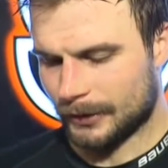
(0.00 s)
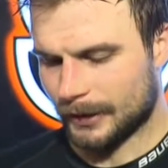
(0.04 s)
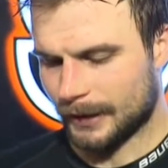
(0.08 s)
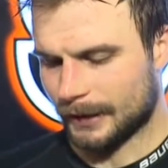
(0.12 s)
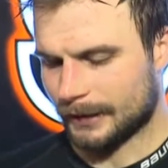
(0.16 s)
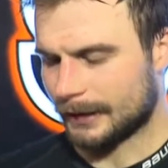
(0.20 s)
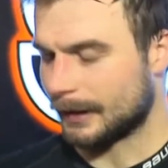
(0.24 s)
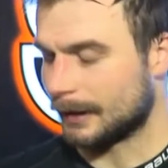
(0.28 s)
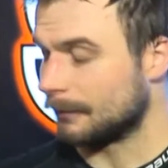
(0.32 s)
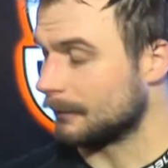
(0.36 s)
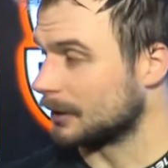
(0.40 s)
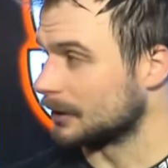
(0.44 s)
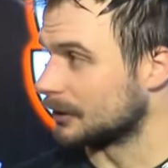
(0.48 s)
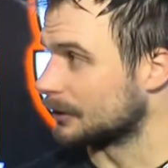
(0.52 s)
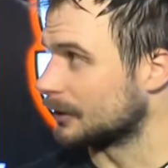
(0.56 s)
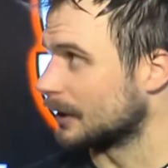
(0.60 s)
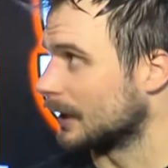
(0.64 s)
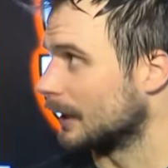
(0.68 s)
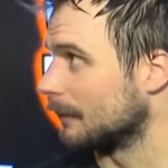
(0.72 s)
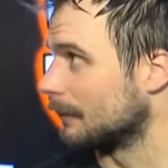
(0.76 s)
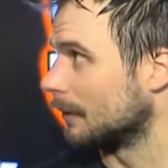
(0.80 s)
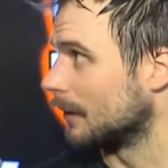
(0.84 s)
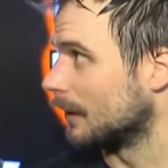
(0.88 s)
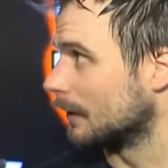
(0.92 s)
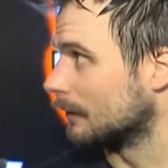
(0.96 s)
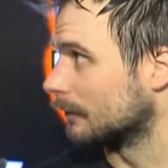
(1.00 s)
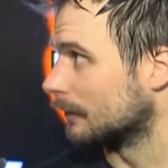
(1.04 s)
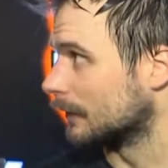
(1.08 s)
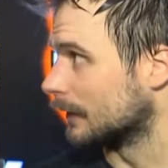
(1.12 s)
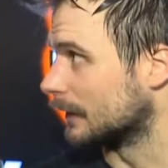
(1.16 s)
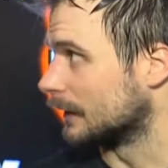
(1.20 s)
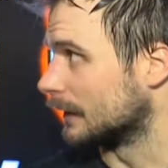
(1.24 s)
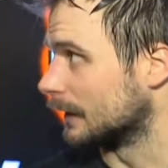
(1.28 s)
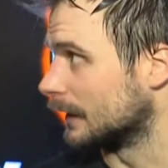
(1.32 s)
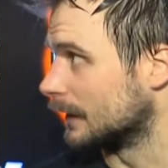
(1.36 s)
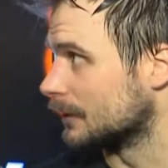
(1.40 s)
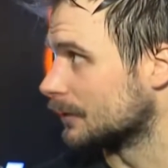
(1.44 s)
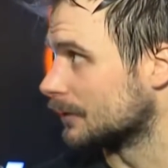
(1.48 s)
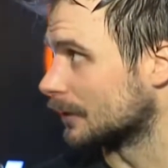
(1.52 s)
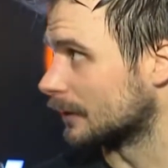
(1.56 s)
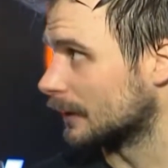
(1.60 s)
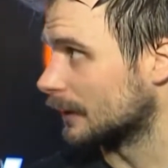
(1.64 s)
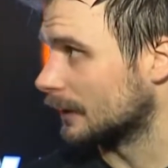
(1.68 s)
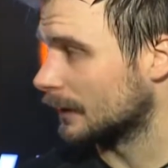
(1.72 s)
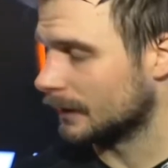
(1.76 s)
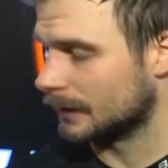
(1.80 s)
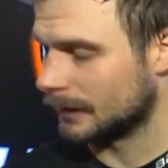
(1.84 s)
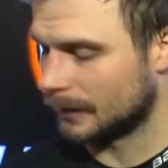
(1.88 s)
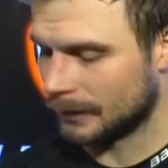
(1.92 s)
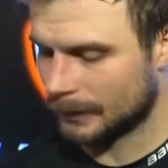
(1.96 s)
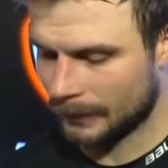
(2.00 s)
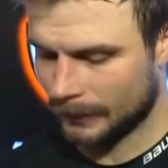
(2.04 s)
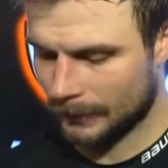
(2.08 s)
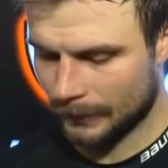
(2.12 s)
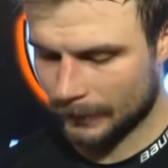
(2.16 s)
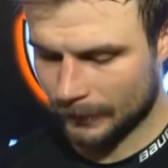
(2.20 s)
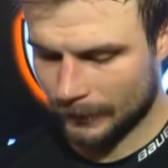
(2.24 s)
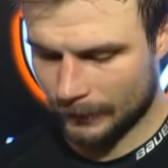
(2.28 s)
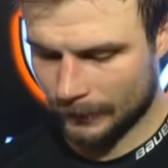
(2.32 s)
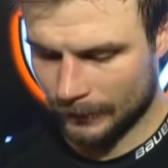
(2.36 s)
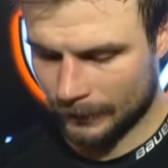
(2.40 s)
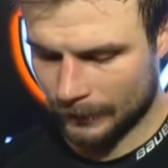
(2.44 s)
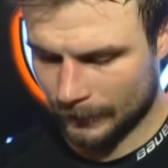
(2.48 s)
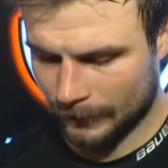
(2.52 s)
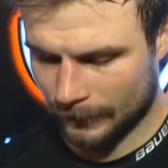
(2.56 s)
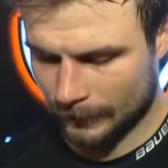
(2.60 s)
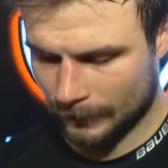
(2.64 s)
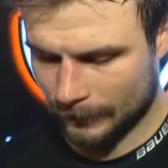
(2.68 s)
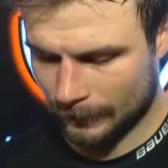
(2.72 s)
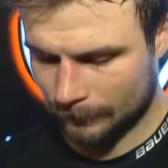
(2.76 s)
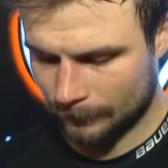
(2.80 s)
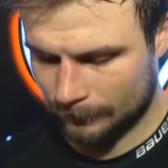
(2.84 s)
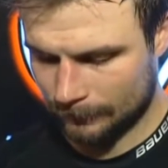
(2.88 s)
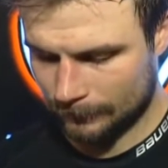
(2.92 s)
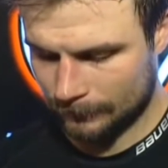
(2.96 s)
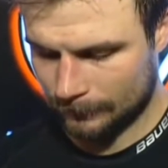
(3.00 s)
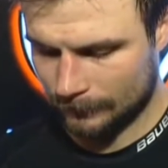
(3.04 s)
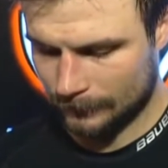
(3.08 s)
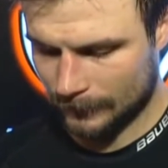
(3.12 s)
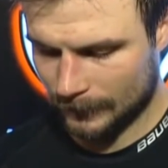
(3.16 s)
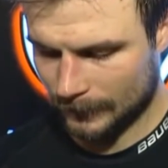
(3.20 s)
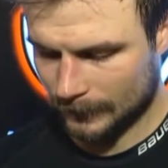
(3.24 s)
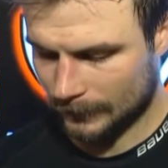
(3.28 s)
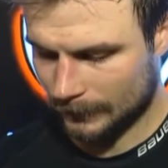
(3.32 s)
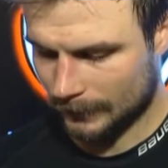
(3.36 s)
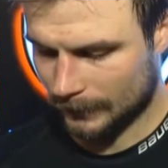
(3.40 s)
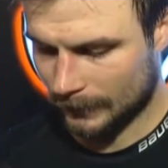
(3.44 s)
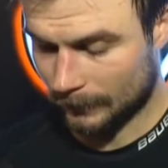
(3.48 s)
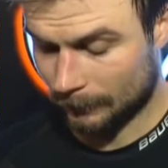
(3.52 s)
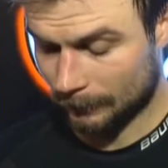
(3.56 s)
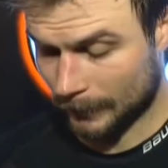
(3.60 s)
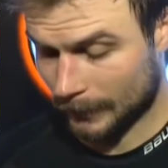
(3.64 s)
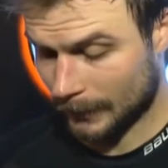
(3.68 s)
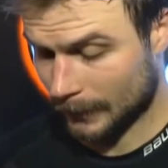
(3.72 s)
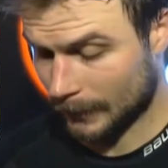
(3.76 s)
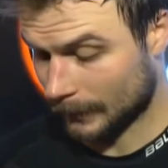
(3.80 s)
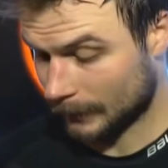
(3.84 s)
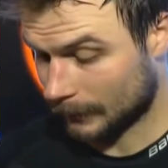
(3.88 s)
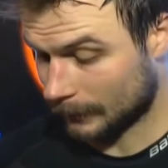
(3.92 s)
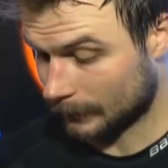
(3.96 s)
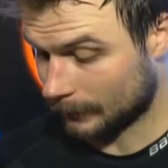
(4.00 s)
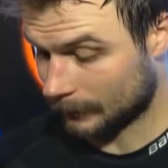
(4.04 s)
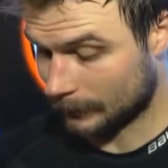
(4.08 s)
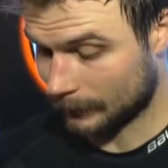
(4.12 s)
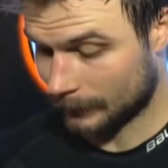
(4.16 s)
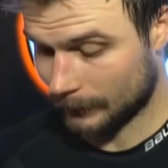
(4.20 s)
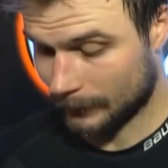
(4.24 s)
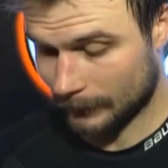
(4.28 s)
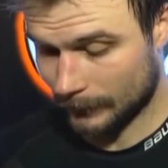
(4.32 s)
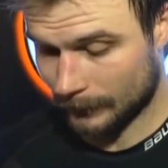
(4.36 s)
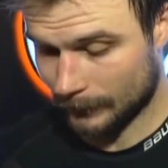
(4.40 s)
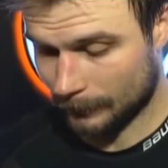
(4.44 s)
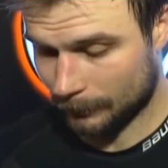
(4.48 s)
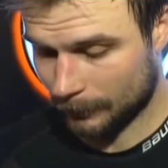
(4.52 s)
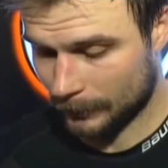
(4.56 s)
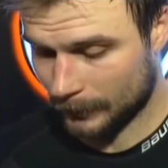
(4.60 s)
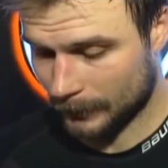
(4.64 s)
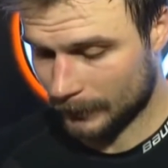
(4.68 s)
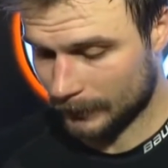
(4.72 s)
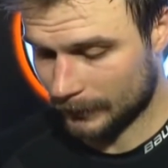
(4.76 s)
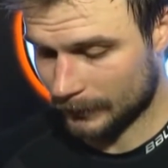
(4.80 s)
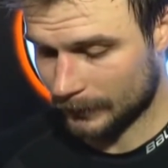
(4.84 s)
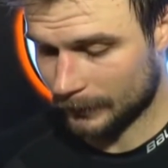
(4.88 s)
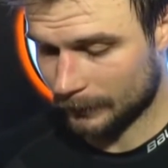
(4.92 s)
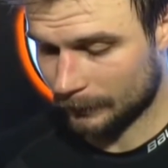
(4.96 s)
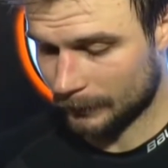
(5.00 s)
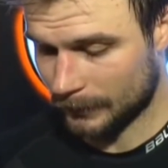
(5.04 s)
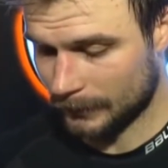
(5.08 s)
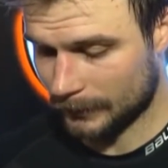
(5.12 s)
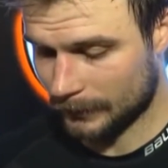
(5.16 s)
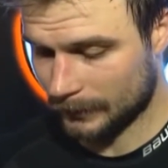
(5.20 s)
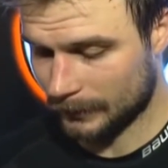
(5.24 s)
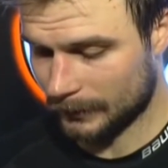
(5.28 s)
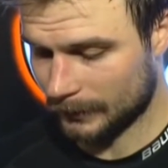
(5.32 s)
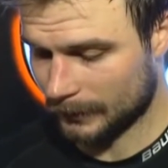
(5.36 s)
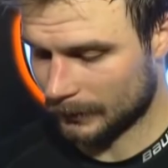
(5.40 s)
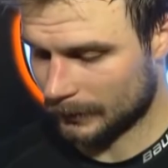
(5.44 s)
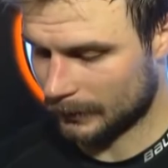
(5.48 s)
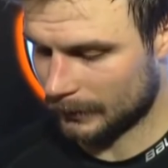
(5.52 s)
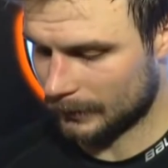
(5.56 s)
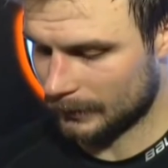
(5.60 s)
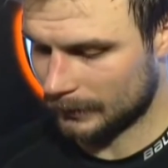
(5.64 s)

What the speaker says: you take that much time off with an injury, and he's come back pretty seamlessly.